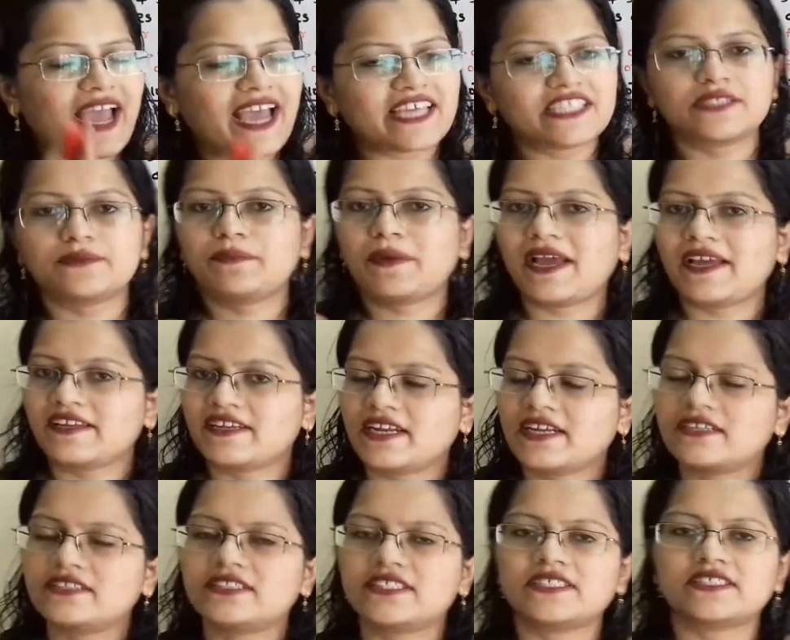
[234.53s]

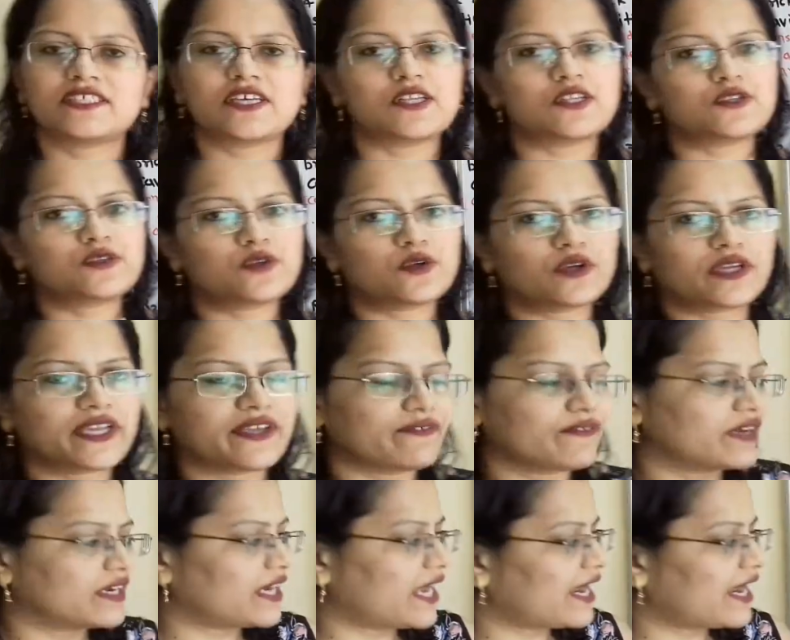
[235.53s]
aspirates is also given,